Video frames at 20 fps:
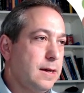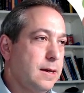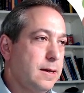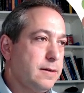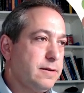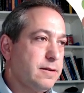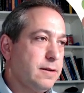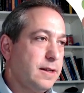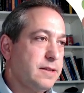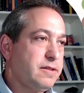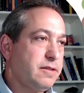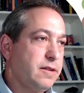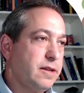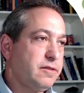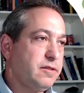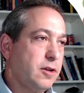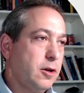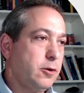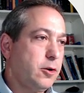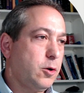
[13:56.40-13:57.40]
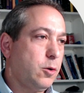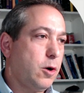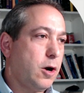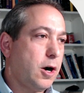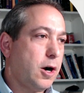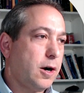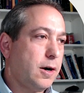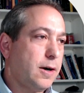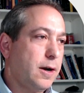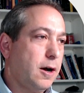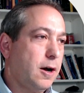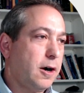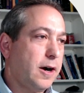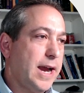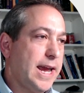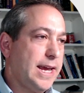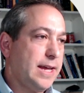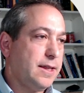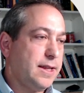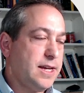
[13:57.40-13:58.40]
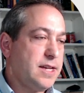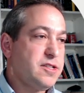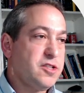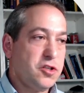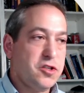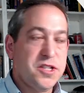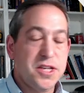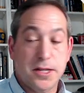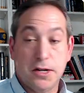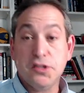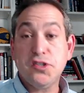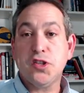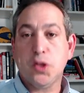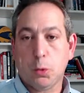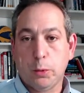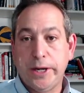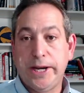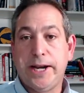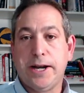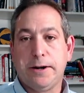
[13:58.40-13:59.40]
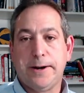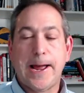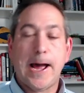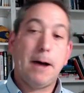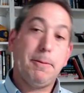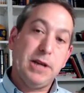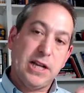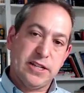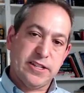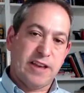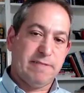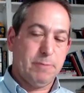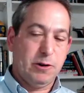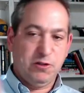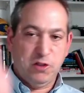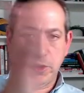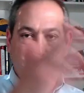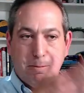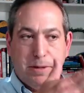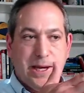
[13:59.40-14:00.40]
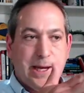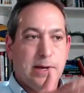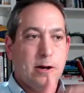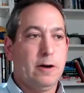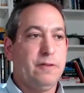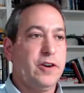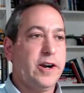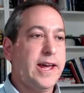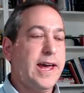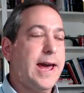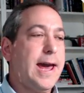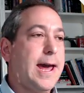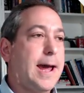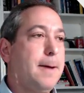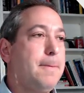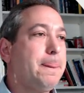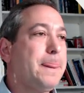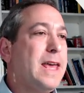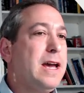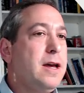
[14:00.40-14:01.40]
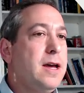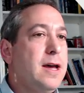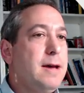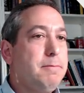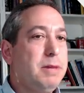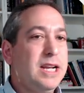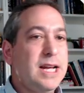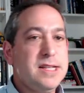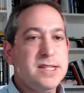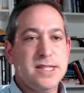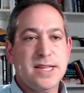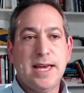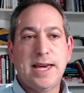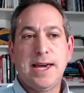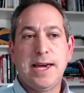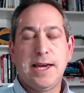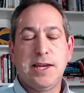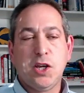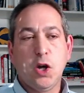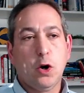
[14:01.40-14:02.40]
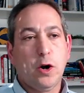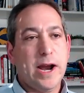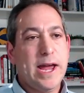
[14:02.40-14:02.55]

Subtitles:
So let's just go to our A leads. And you see there's 3 here now because I moved the B over to A. But let's say your